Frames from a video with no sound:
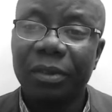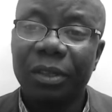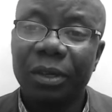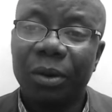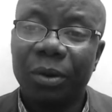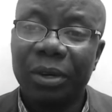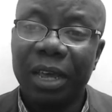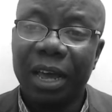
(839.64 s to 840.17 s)

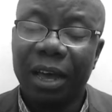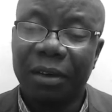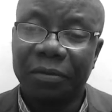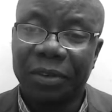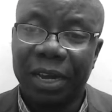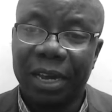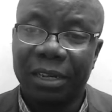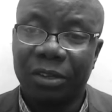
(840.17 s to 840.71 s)
All they are
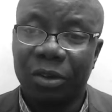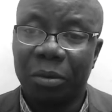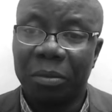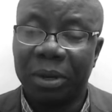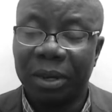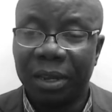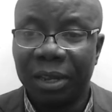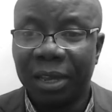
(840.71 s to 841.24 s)
after is your
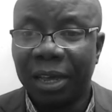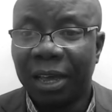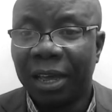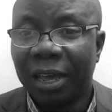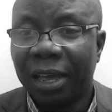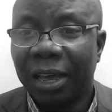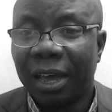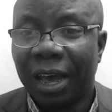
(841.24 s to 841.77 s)
money
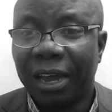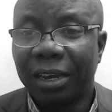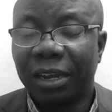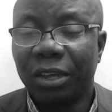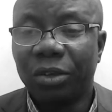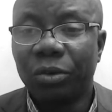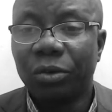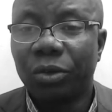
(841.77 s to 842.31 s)
and they
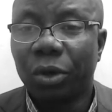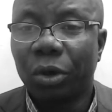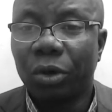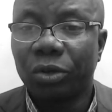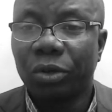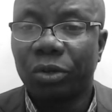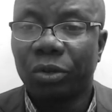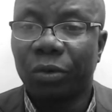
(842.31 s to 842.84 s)
use
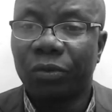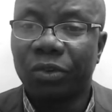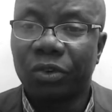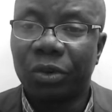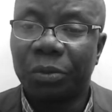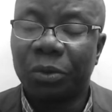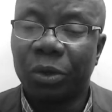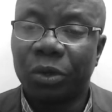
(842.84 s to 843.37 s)
all sorts of
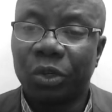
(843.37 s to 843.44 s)
scriptures